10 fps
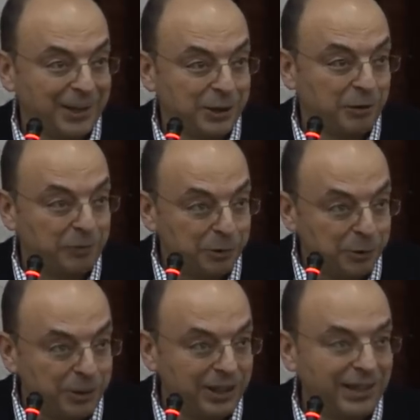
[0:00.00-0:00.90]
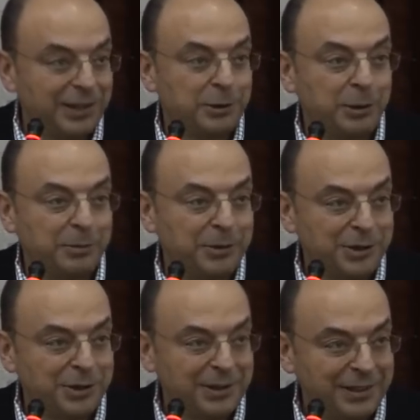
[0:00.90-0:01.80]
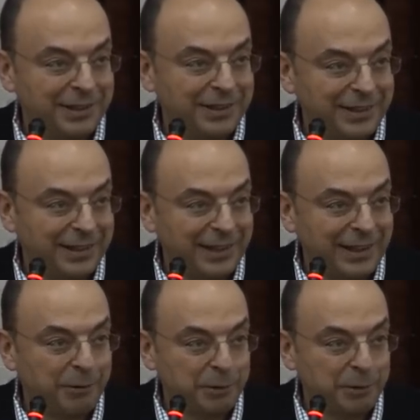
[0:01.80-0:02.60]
So for 2 years almost, I